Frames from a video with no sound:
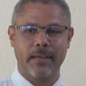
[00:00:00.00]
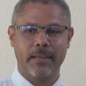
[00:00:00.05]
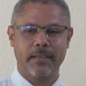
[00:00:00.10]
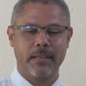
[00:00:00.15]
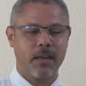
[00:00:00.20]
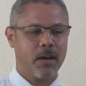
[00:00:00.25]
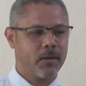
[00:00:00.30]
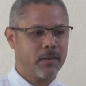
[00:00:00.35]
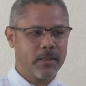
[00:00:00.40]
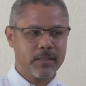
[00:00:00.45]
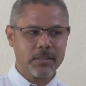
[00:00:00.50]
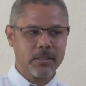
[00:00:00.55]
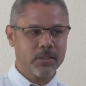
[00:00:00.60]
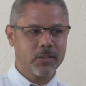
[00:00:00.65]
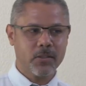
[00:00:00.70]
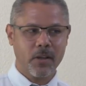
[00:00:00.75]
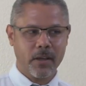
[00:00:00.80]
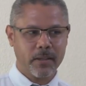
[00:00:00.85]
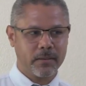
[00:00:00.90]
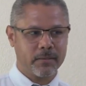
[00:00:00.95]
Now, this is
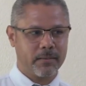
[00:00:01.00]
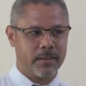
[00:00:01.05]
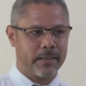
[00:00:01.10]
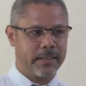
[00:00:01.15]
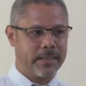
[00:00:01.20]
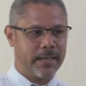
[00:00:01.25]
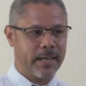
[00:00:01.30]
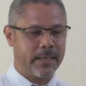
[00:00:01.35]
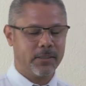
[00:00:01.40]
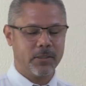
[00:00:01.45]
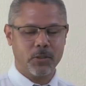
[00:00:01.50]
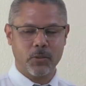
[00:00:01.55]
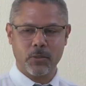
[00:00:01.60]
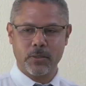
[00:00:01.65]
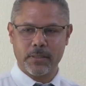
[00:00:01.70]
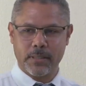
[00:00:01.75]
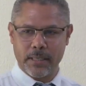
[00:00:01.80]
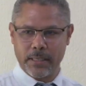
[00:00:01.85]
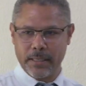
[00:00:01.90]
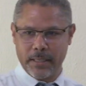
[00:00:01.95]
not related to
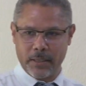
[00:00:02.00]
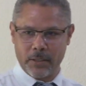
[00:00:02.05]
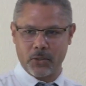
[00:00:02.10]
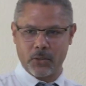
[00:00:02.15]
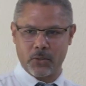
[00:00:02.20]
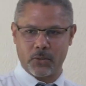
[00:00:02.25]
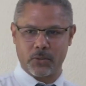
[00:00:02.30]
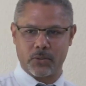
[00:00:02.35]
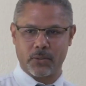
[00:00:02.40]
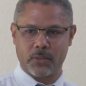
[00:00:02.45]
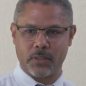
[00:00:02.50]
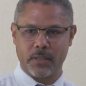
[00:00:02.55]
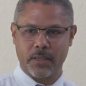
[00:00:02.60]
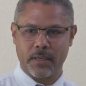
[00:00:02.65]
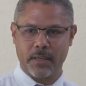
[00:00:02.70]
sin issues.